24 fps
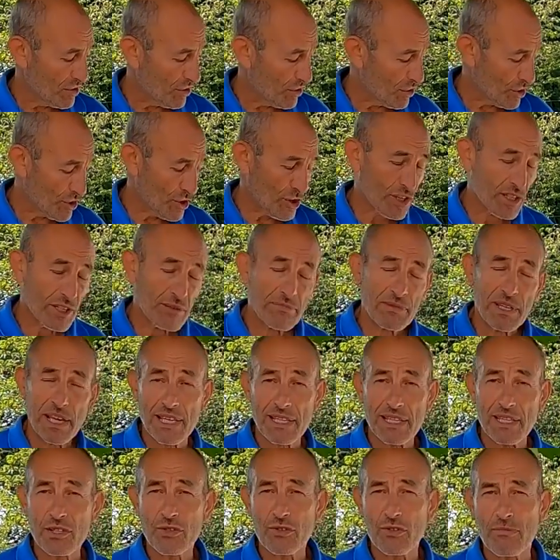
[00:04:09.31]
or cooking them
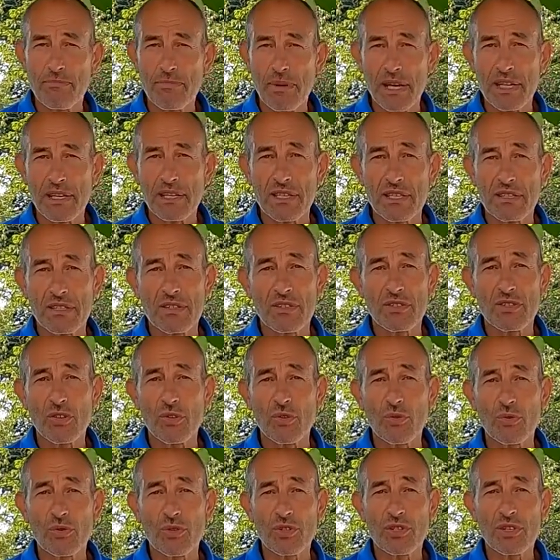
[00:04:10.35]
down into a base
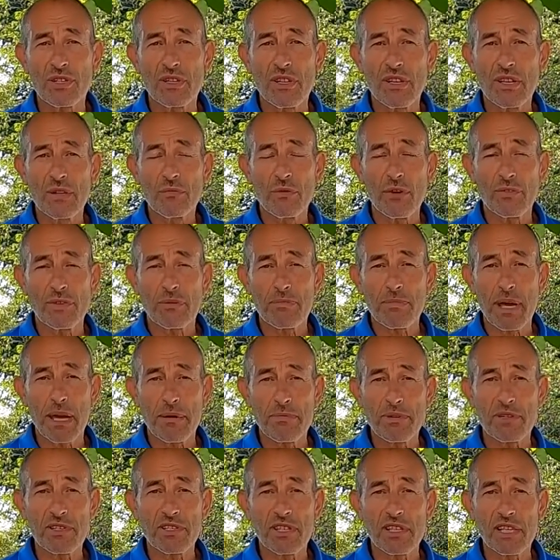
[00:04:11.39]
sauce with the
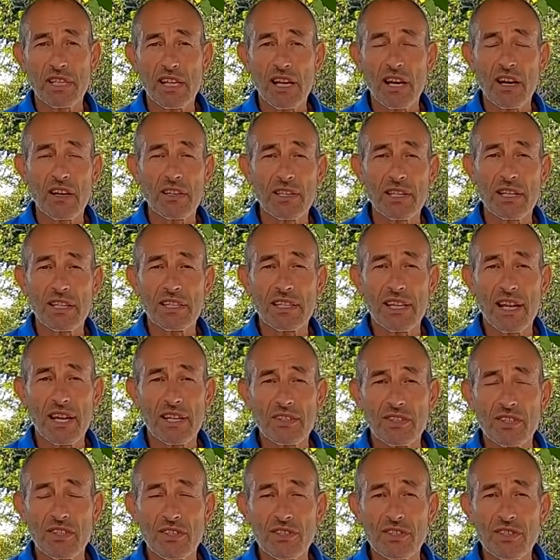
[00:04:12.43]
peppers and the garlic and the
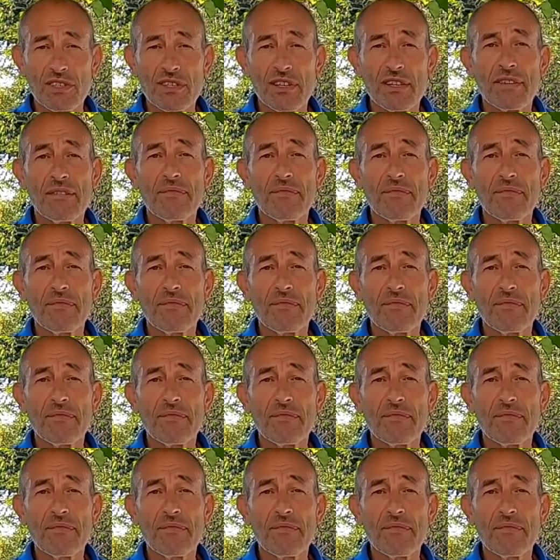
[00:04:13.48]
onions,